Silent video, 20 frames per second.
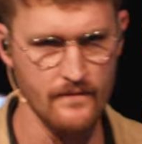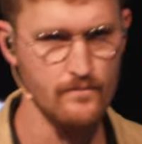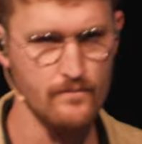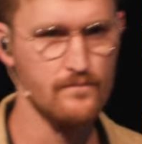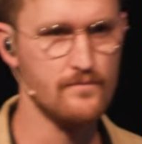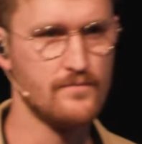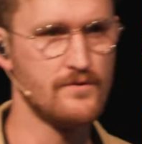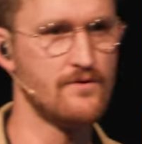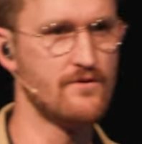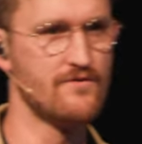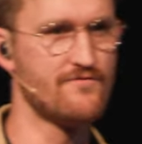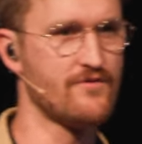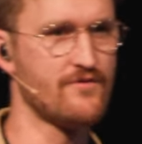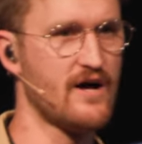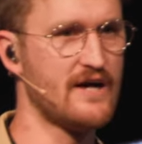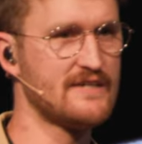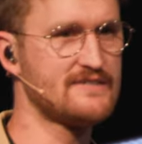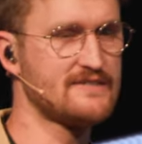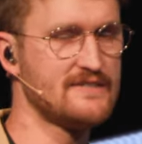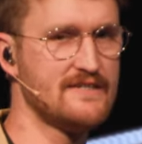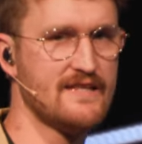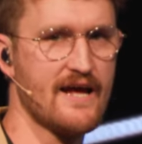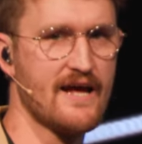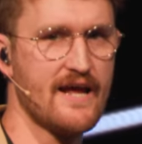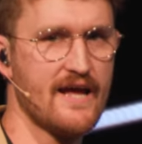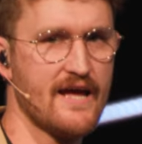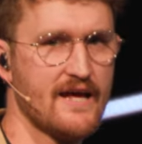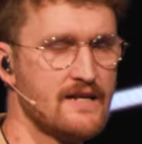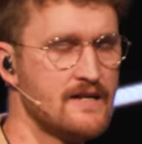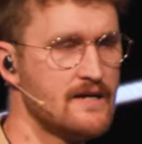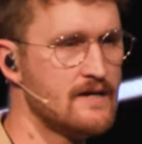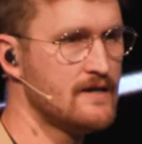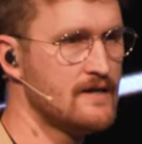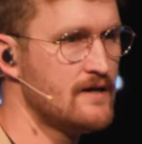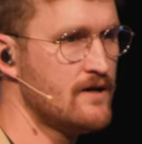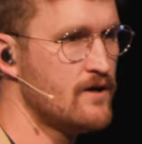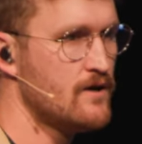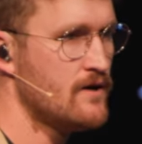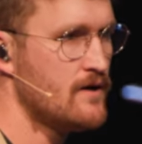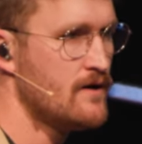Beautiful. I see that hand.
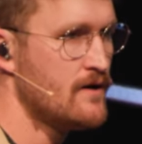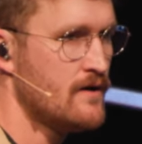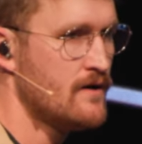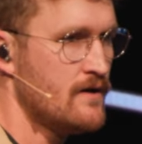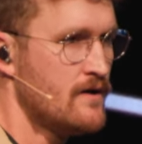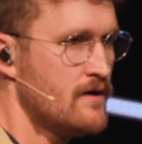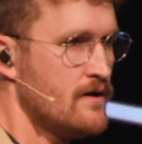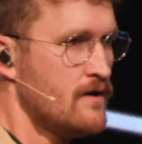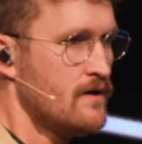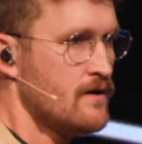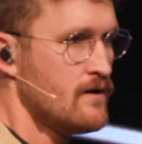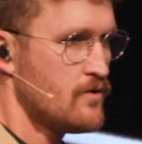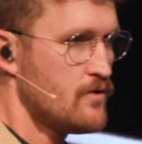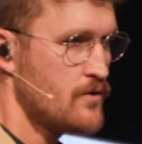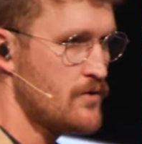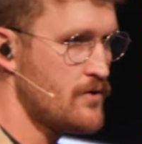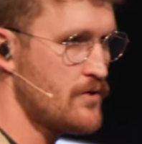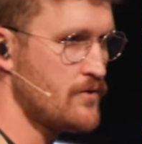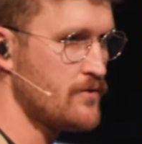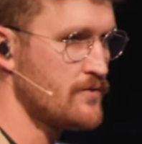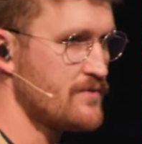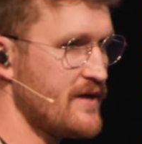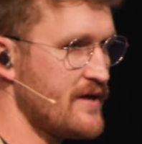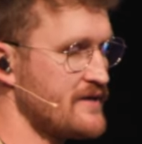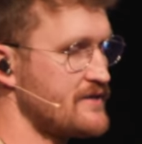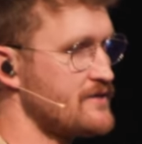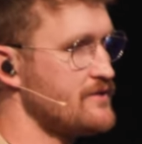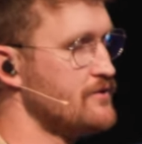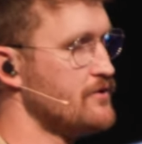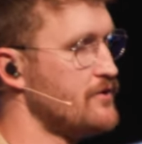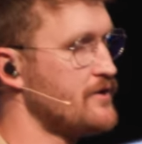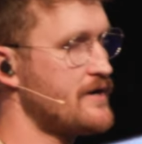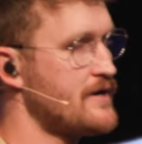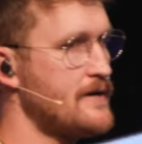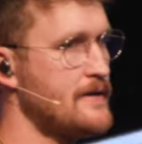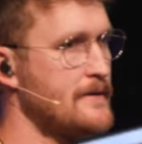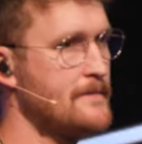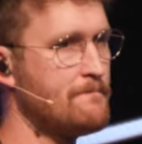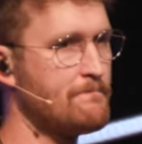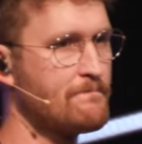Whew, thank you, Lord.
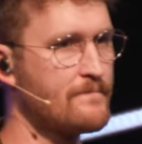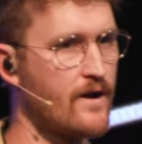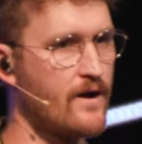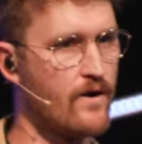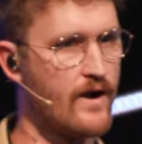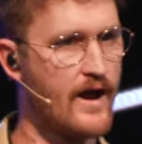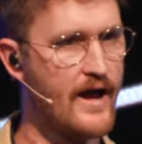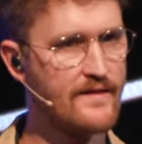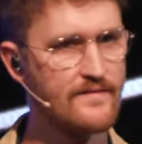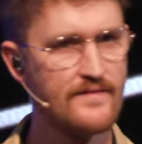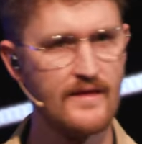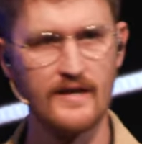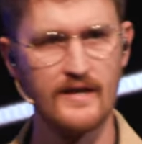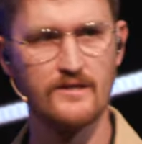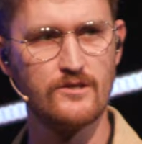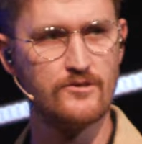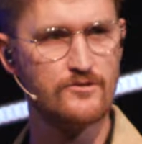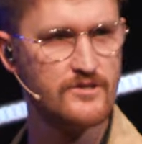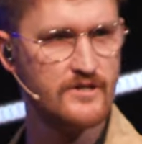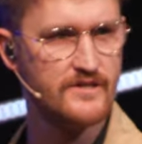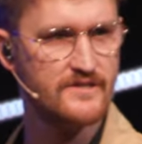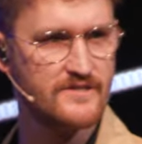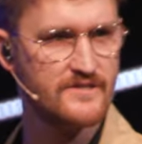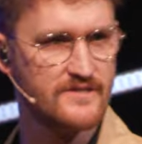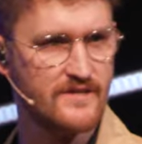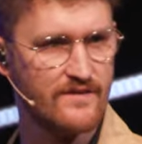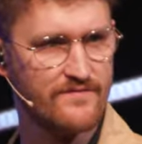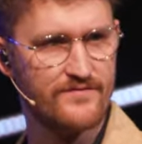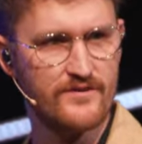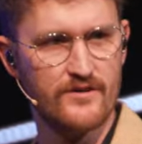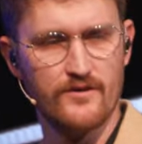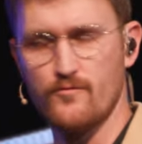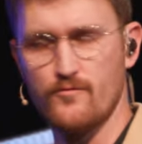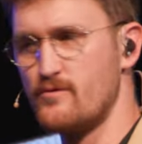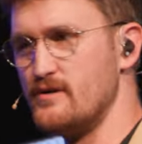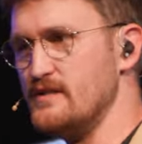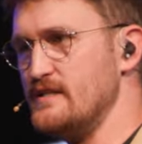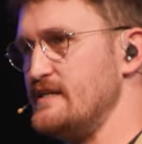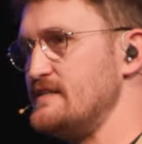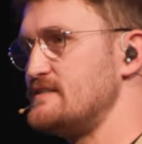All right. Thank you, Jesus. I feel
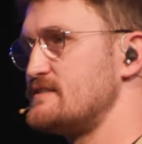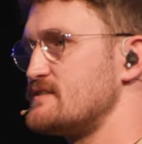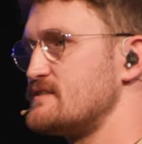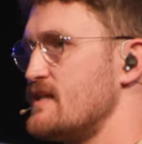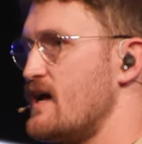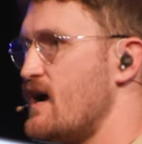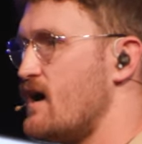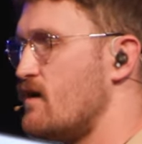released now.